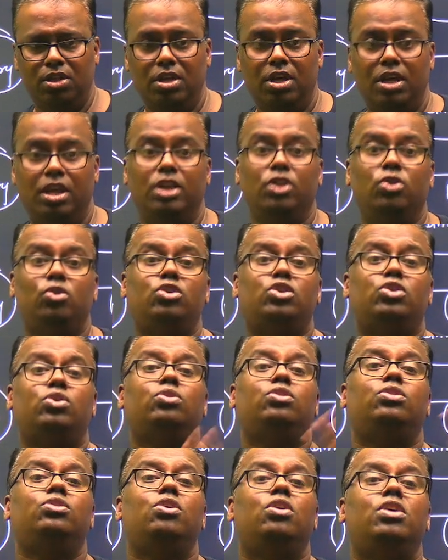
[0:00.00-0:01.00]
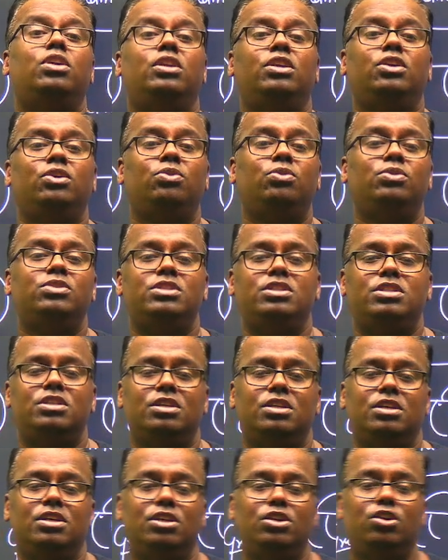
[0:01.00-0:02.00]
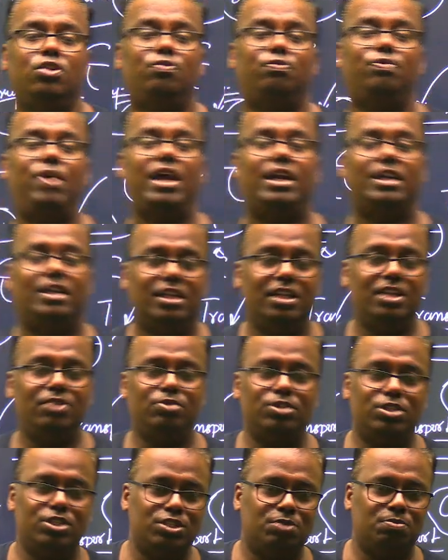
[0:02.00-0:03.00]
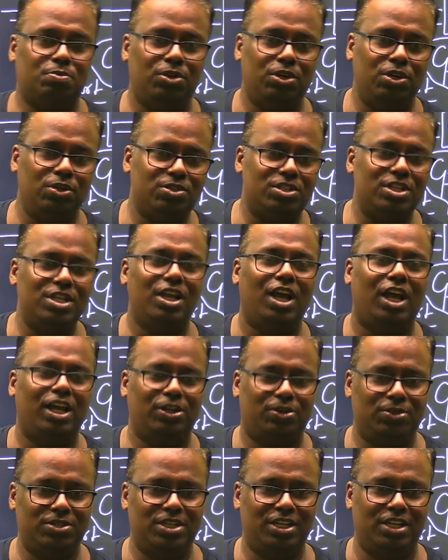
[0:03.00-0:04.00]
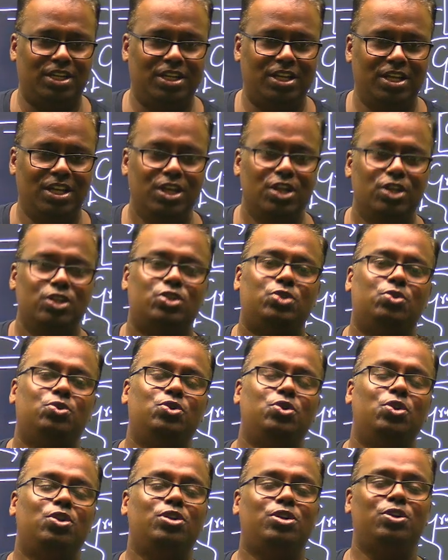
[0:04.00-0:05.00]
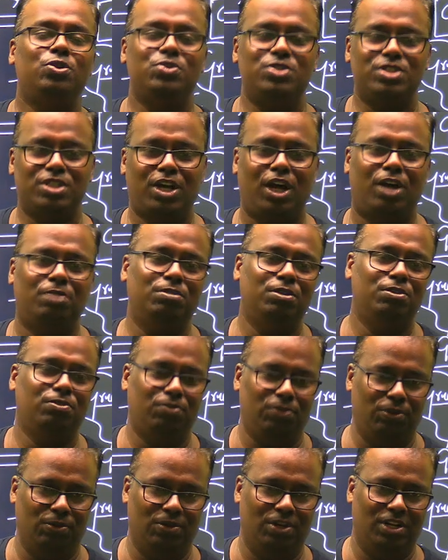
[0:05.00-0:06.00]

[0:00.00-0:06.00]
You should not use, your factory which is producing hydrogen should not use carbon fuel,